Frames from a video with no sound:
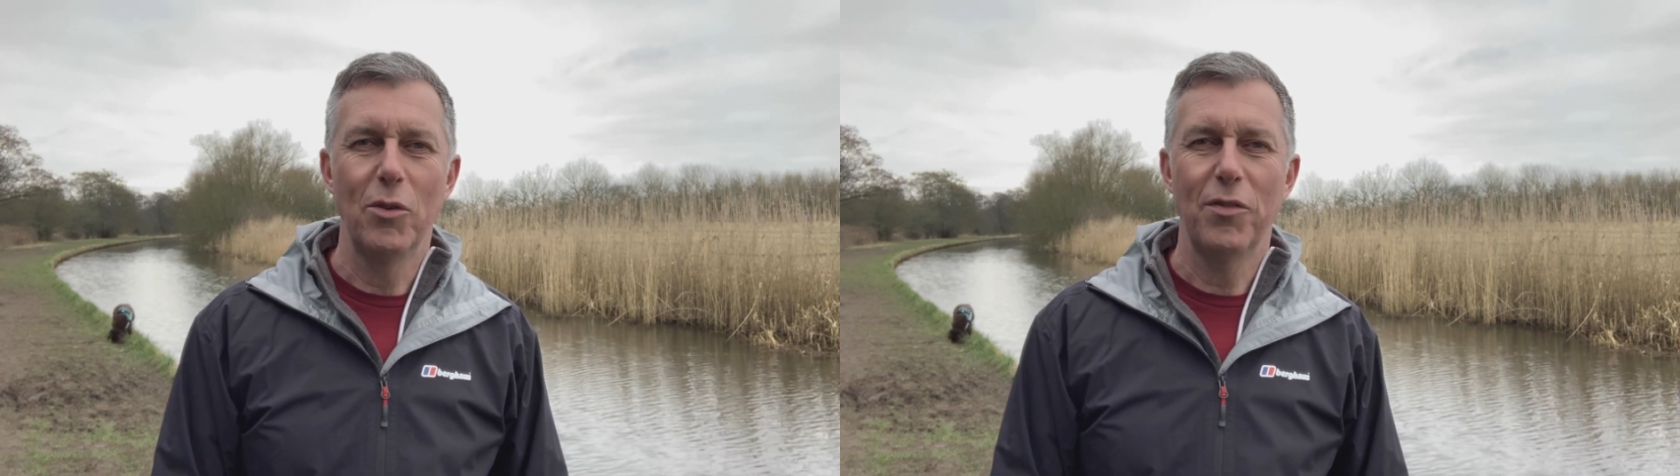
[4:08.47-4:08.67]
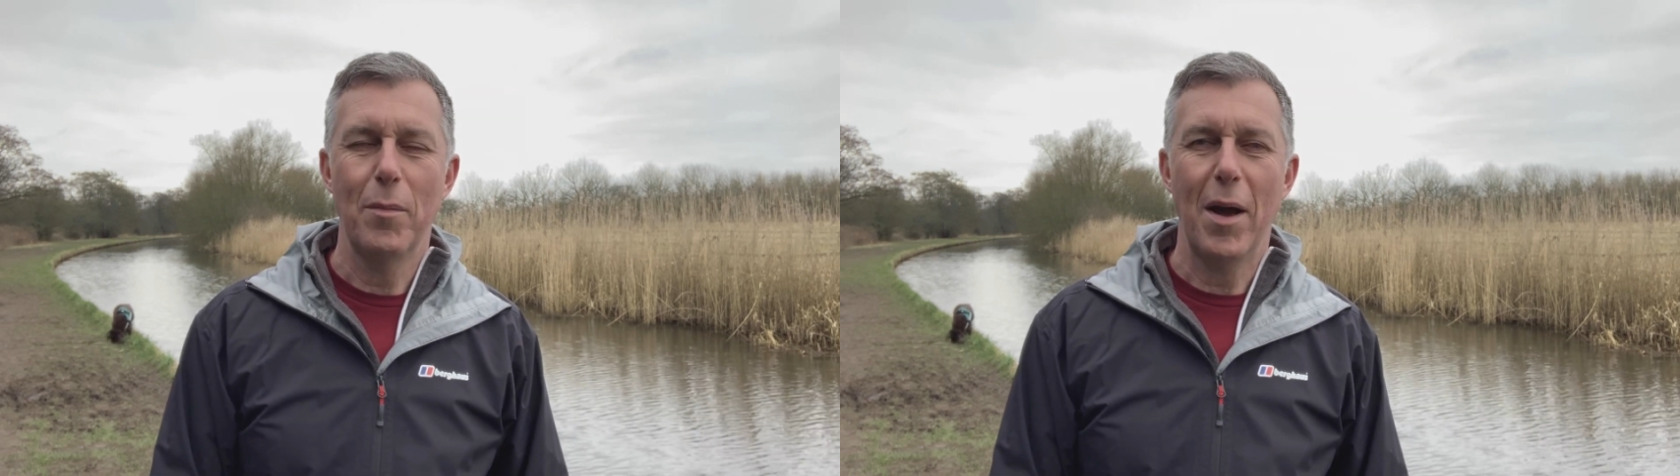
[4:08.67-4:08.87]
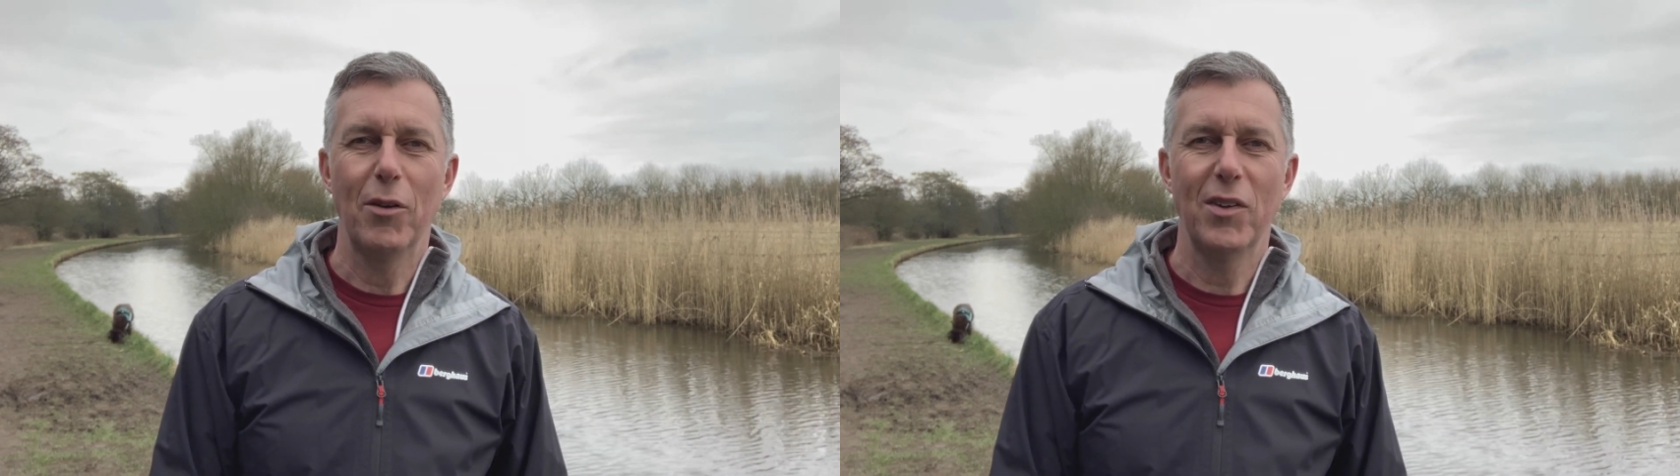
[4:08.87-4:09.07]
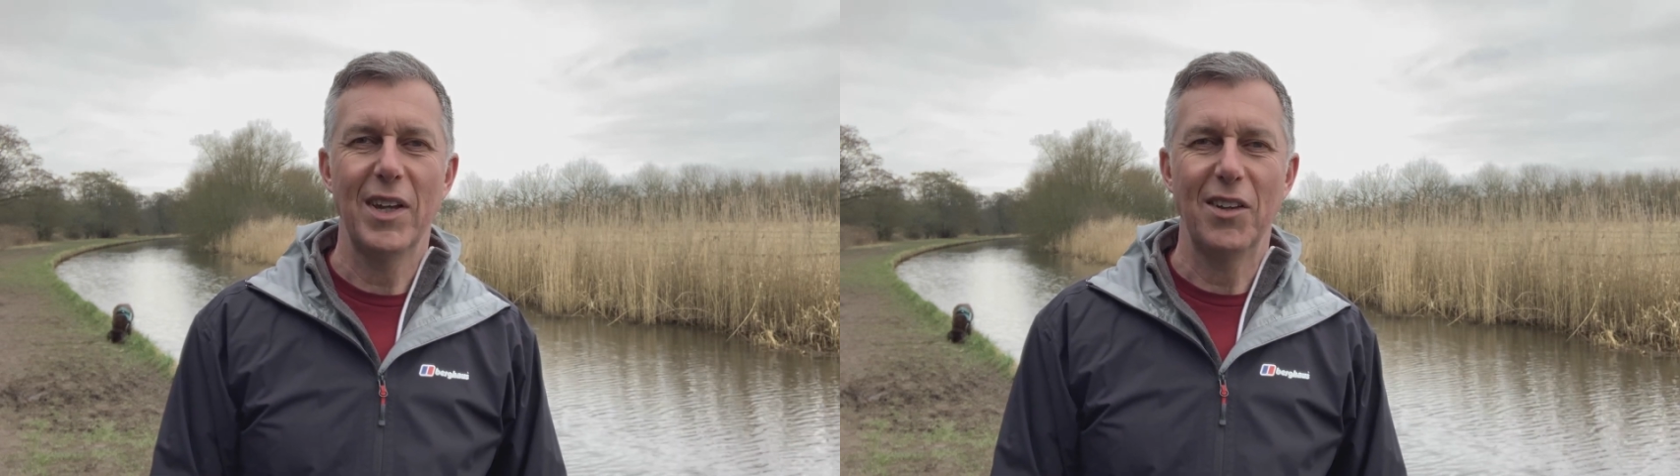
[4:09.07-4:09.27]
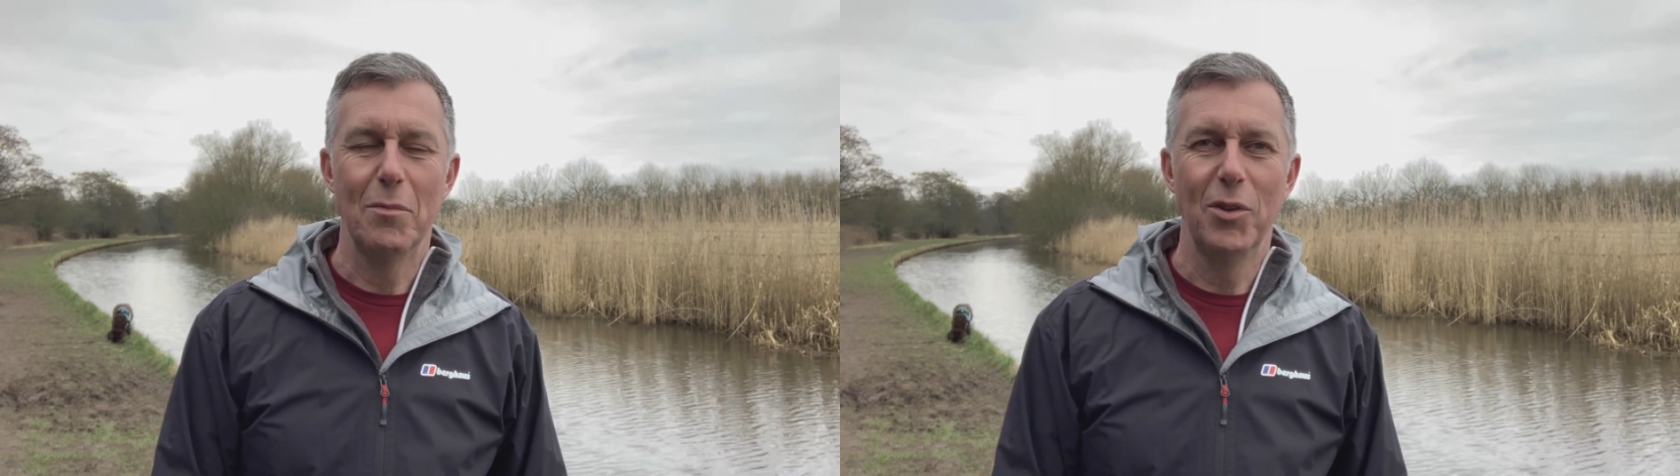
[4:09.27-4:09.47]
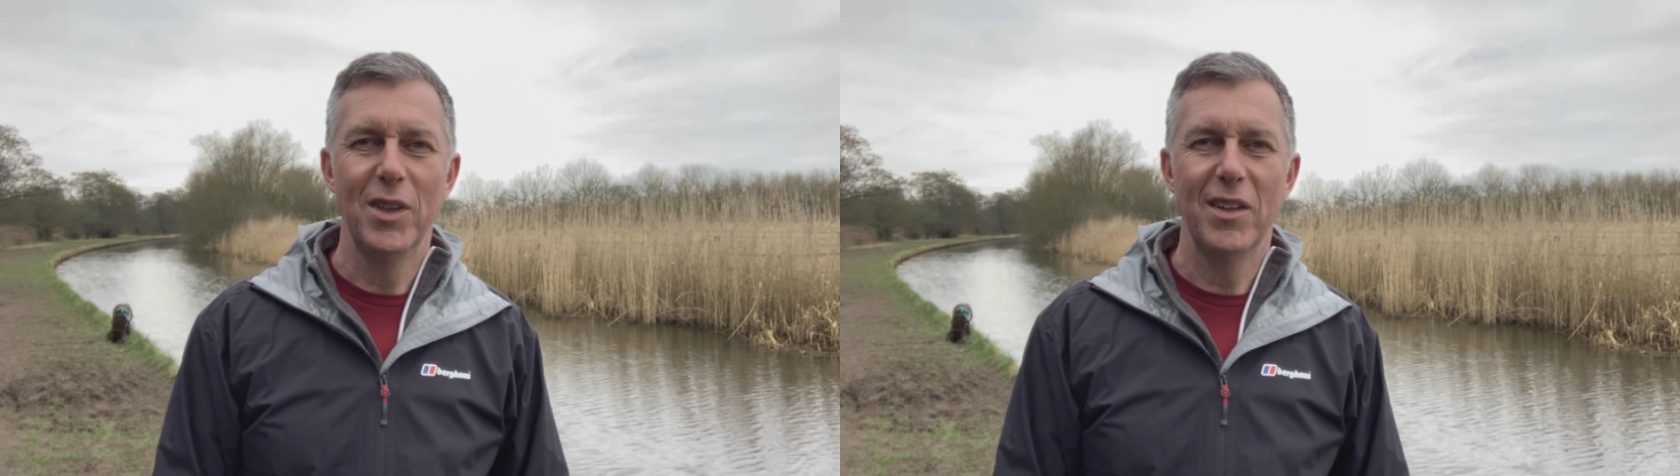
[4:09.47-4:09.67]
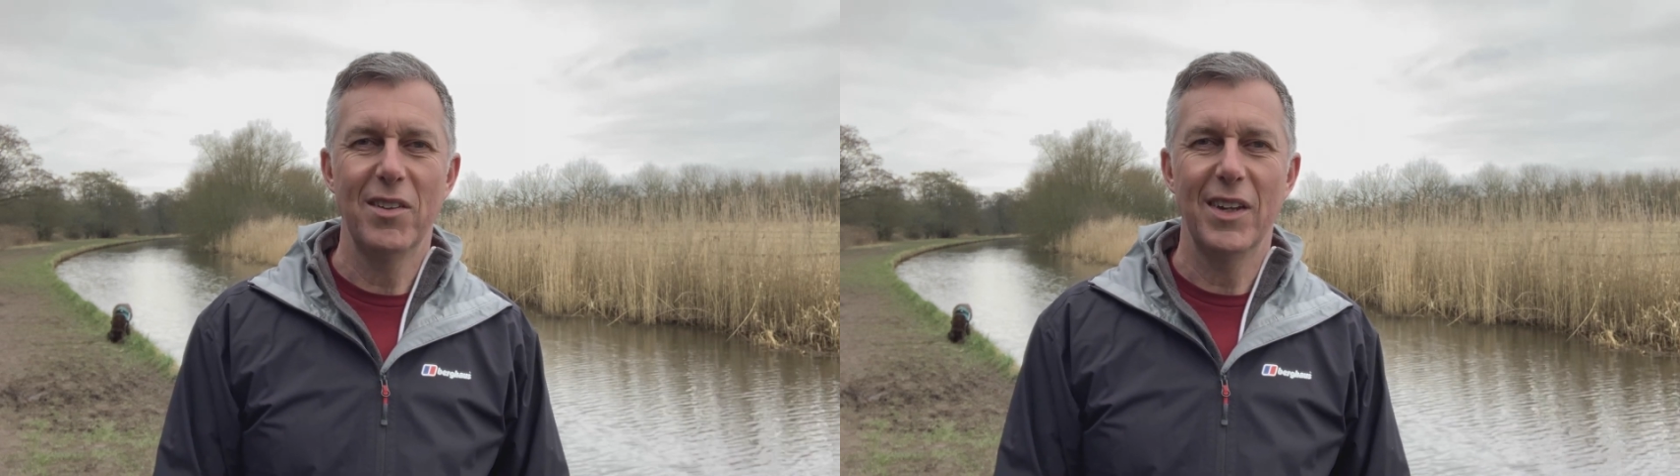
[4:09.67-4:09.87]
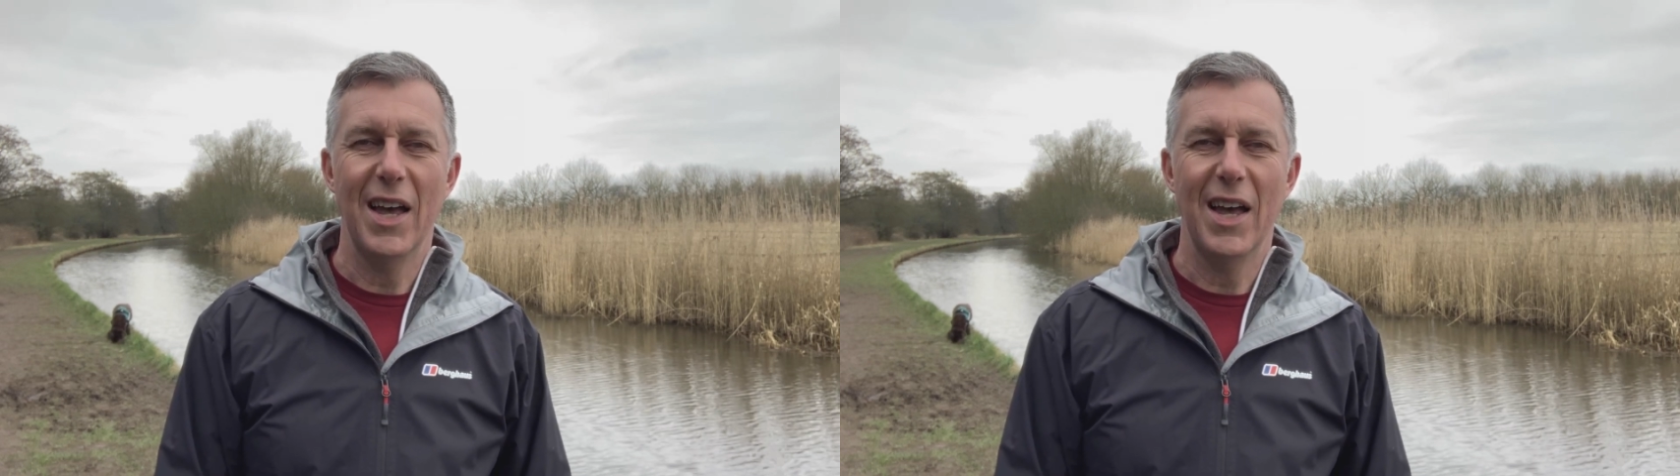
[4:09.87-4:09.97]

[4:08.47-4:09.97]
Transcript: for about 6 months.